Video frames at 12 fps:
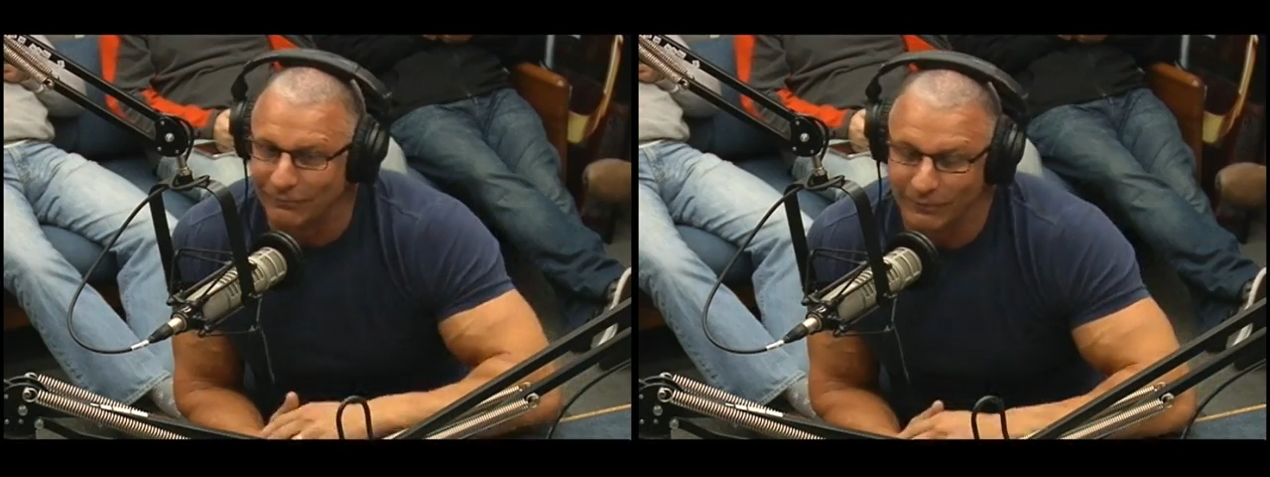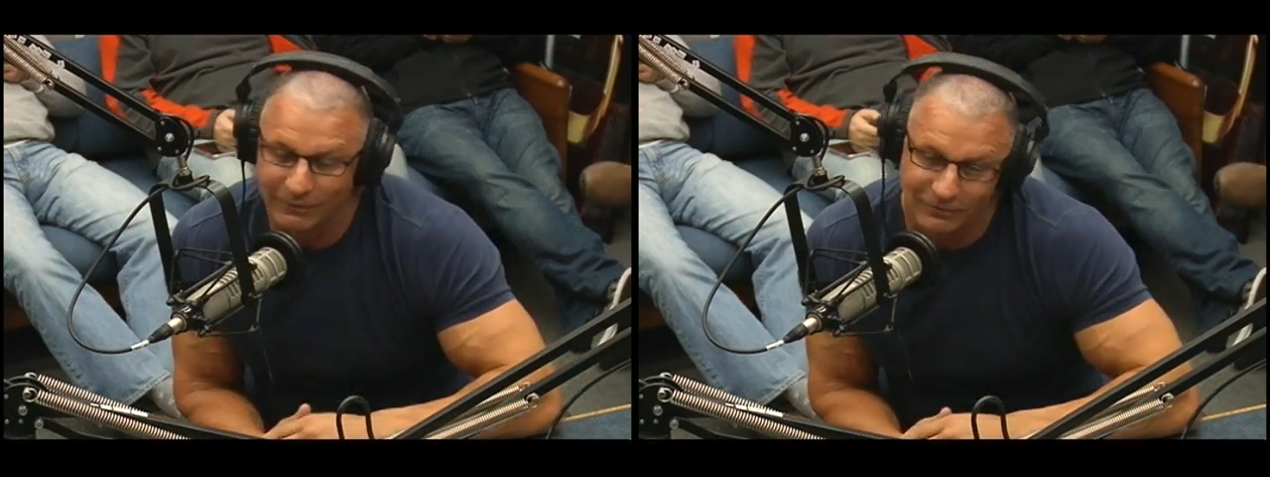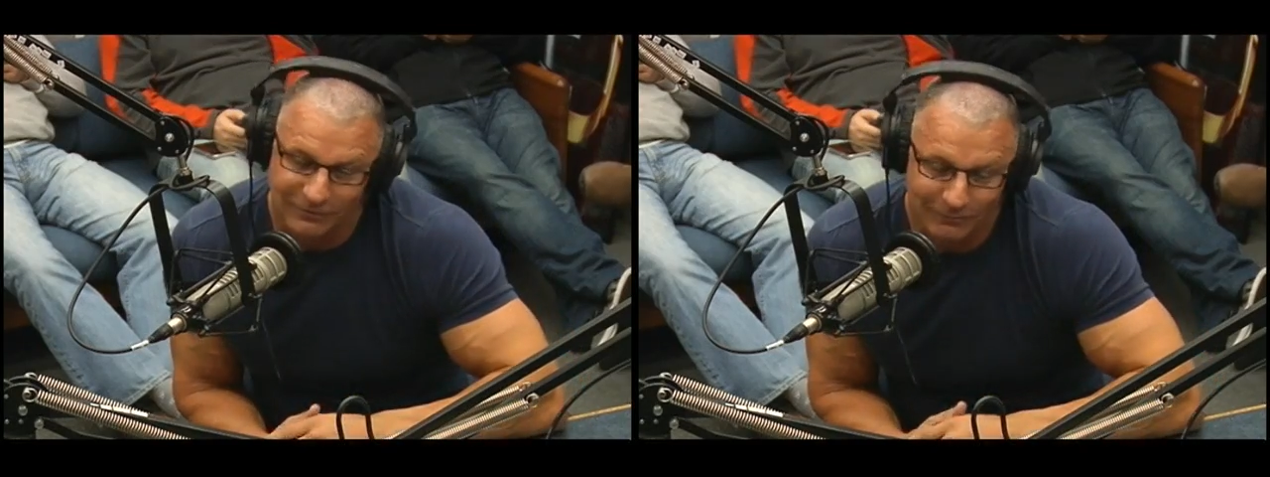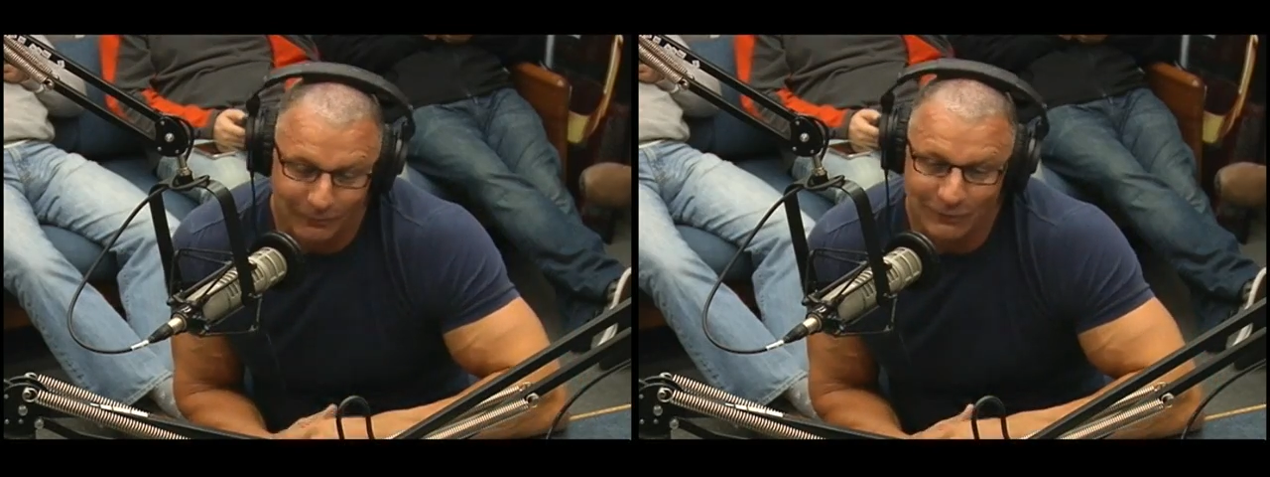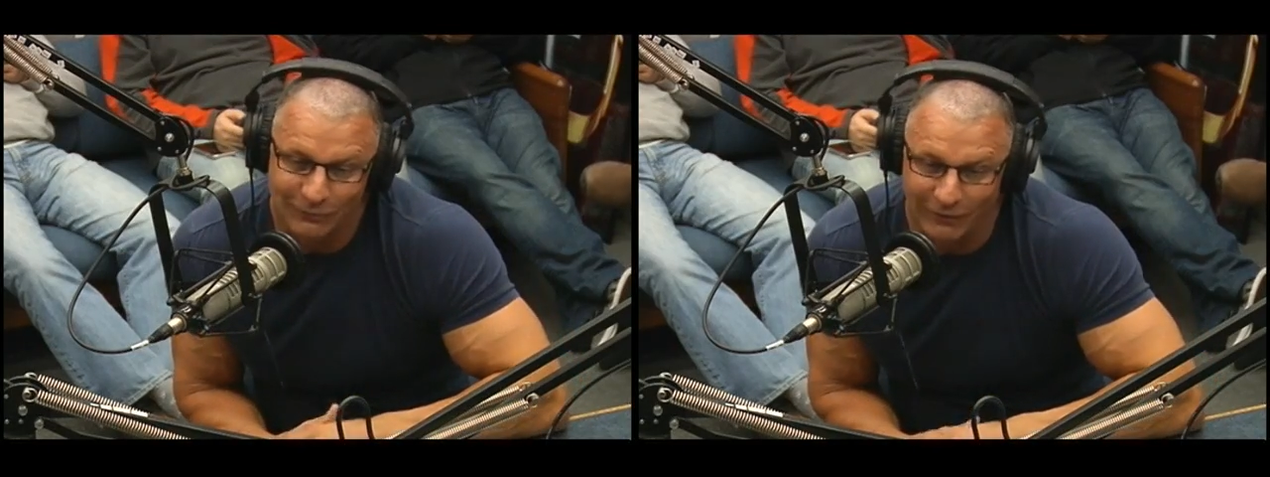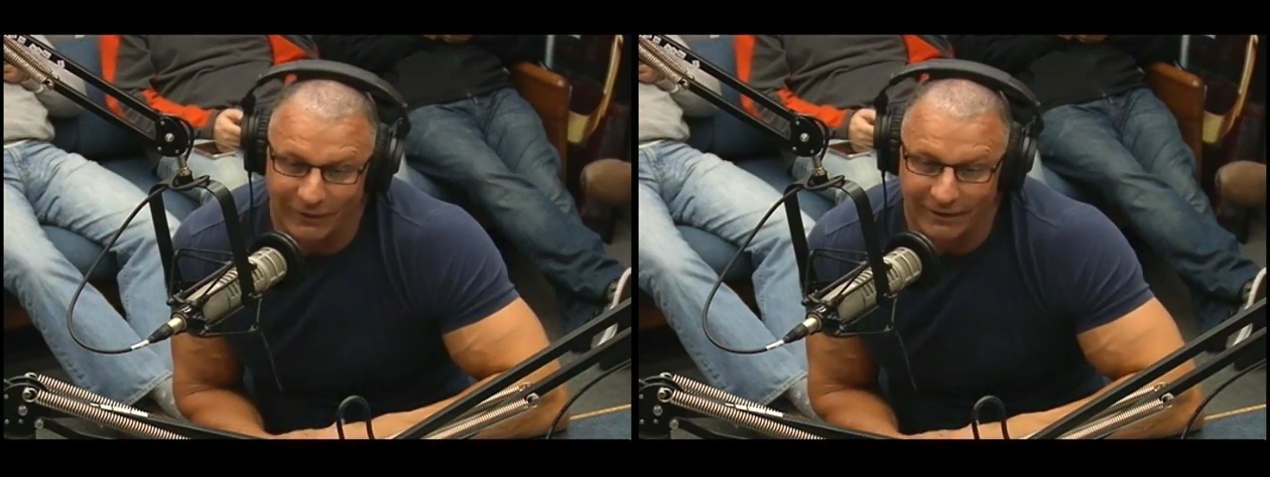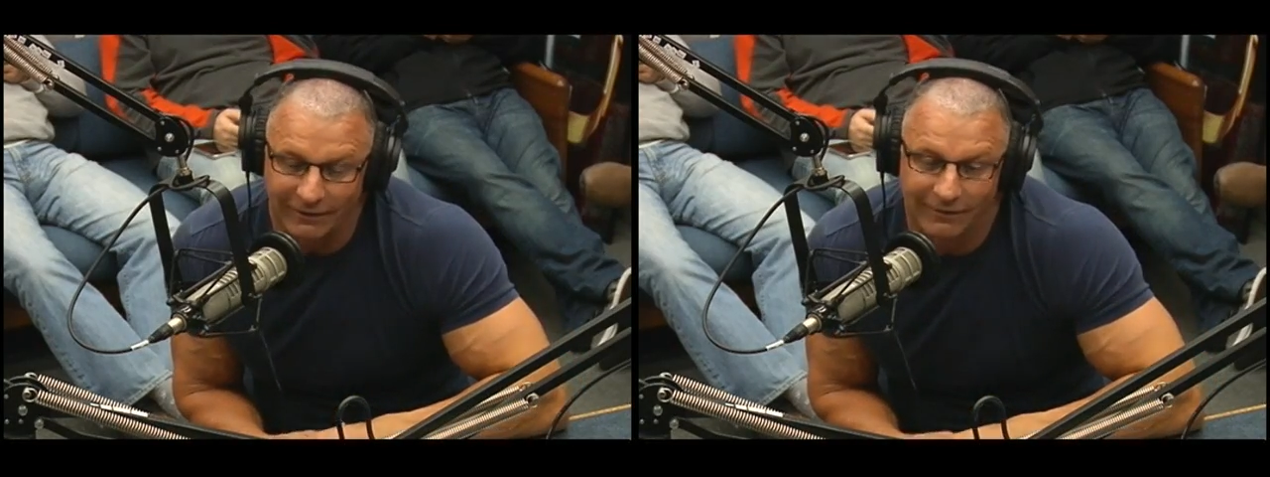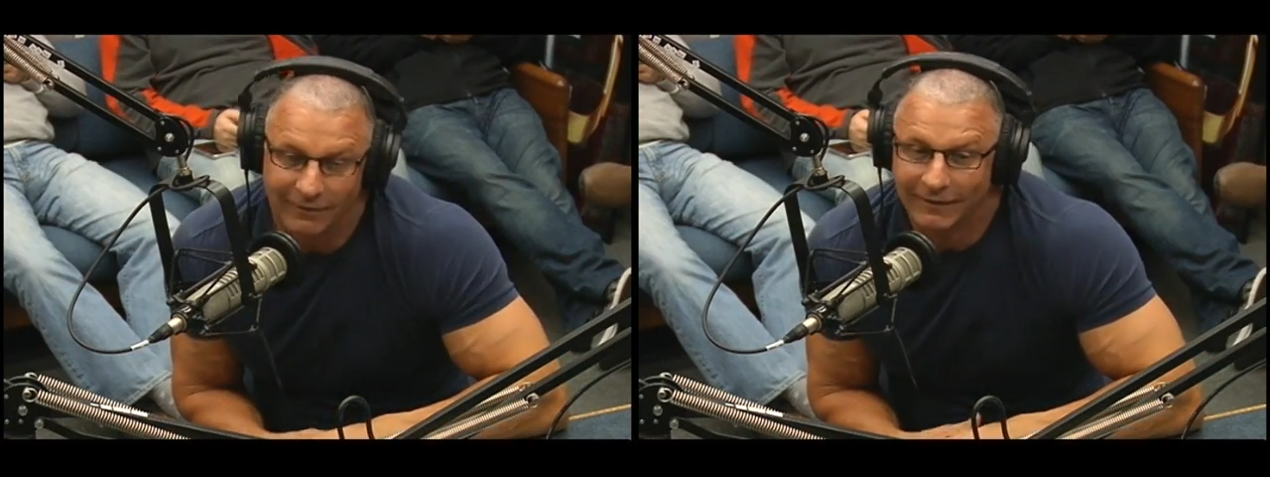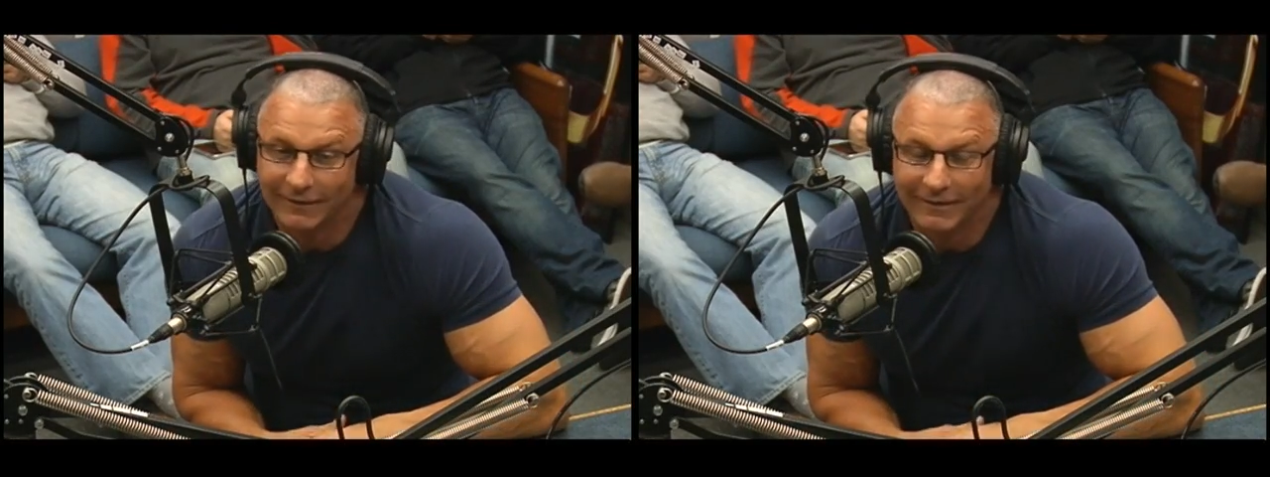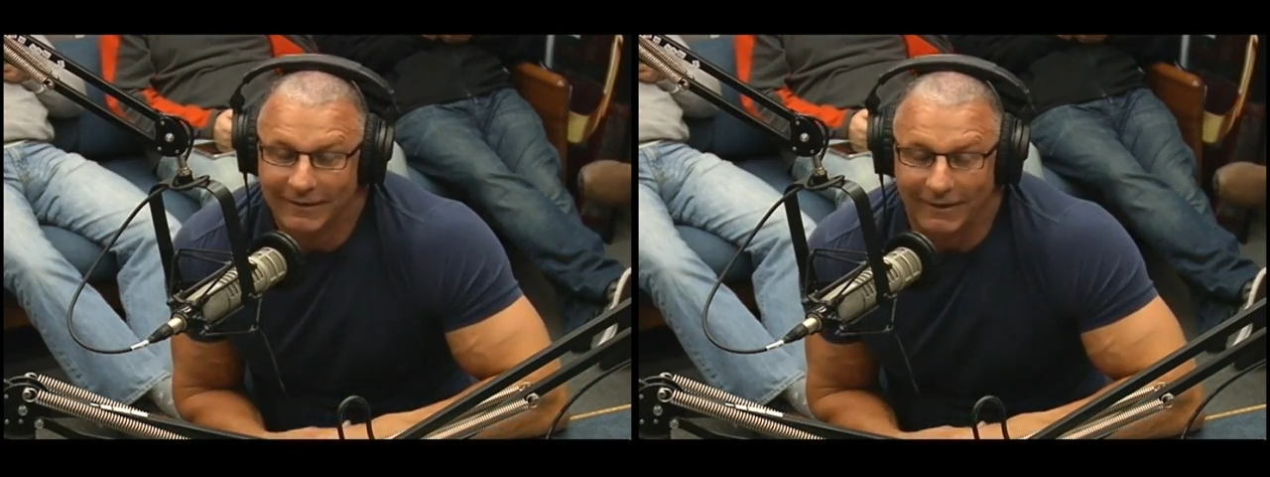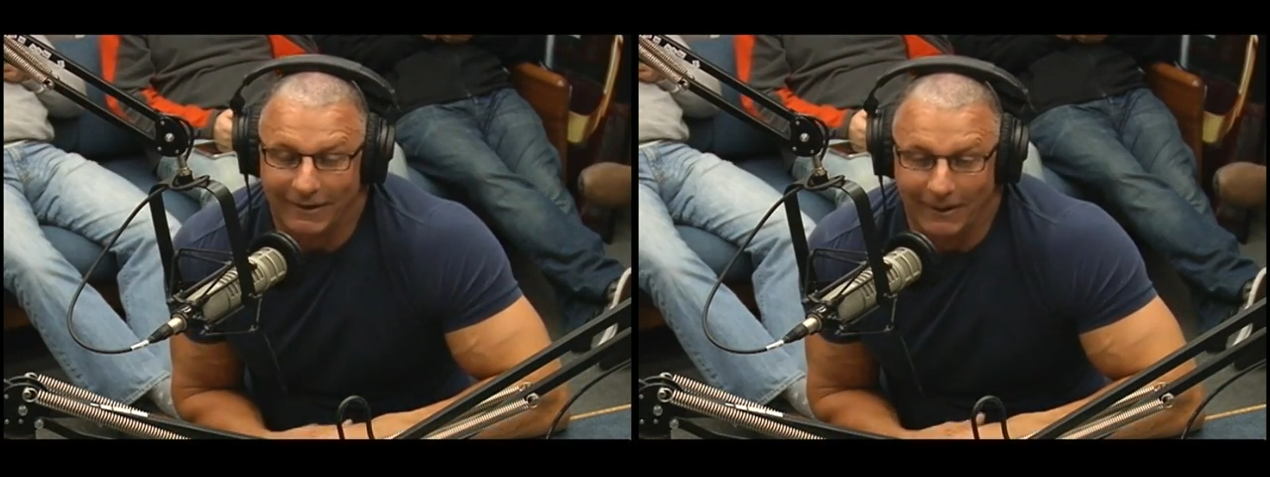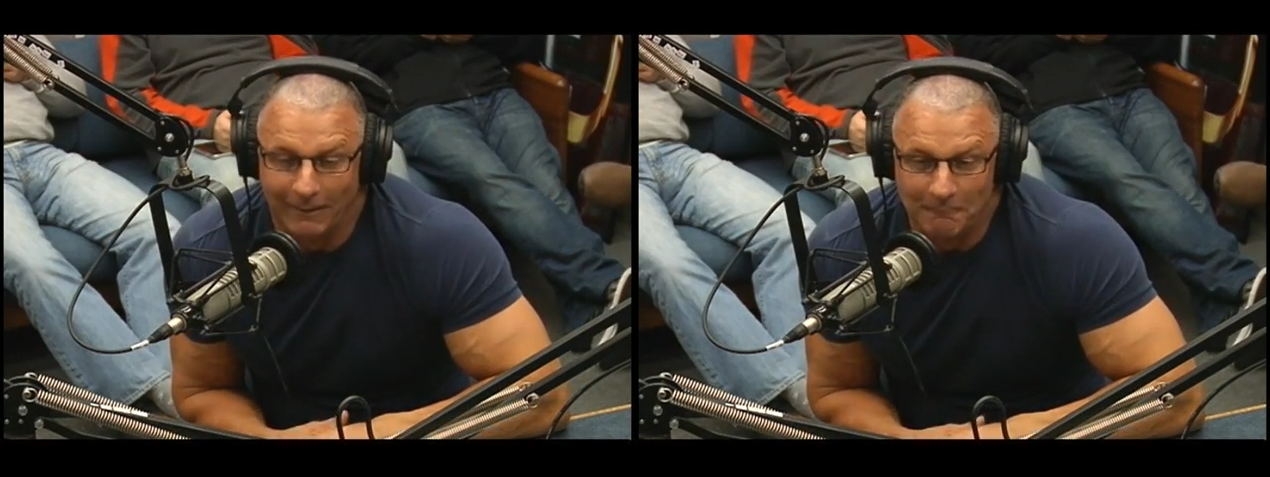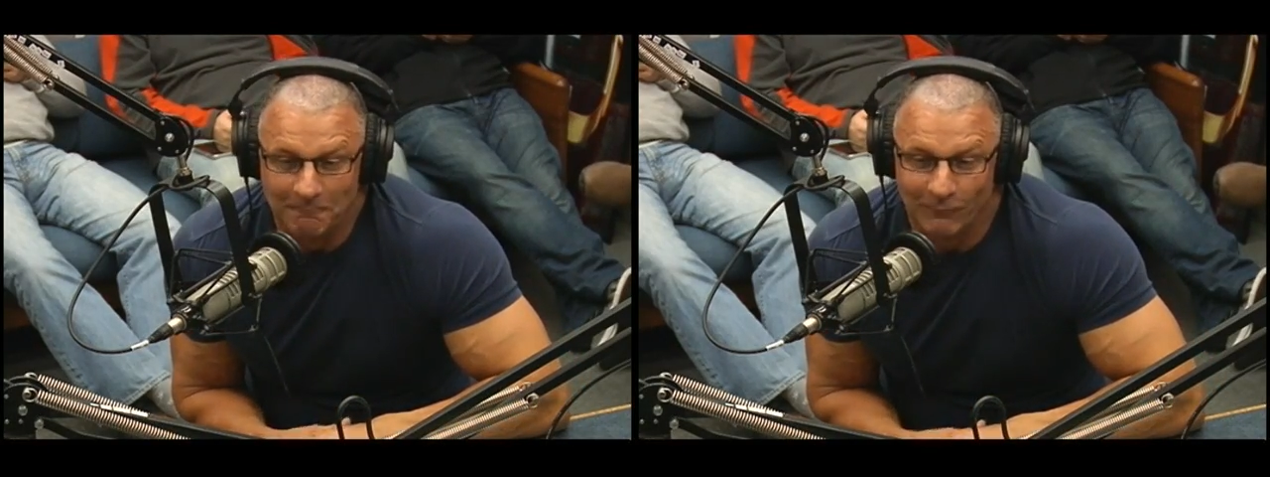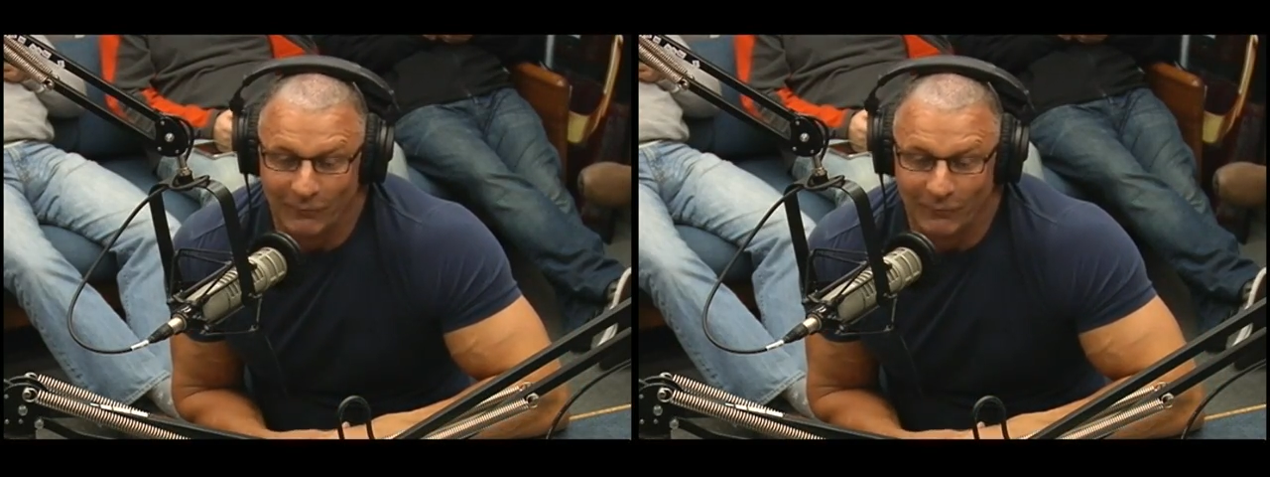which was funny. Um,